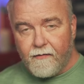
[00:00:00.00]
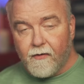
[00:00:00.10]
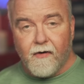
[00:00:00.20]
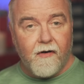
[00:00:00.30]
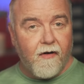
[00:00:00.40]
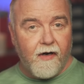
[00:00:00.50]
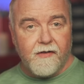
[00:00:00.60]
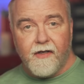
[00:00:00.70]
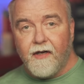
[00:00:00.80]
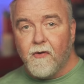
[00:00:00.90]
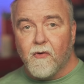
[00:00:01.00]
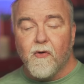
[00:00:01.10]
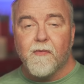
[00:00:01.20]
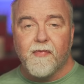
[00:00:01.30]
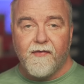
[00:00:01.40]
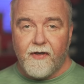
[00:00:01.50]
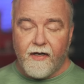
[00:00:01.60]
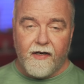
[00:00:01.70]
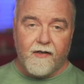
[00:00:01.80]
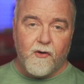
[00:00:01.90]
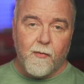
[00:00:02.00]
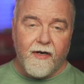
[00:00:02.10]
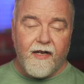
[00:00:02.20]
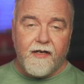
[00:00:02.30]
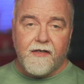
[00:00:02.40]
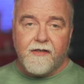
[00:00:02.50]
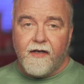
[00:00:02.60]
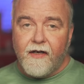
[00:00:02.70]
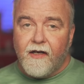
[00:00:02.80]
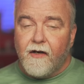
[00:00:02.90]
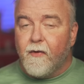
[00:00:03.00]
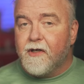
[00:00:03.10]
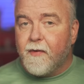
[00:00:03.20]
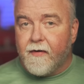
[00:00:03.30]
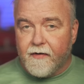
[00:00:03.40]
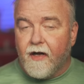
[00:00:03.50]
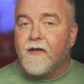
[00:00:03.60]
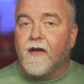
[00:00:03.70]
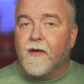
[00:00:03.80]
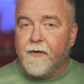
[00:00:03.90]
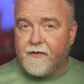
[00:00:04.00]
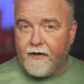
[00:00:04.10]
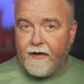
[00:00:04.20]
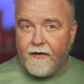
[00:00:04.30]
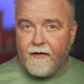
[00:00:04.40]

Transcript: or across a whole group if you get into Kubernetes, which we will not talk about today.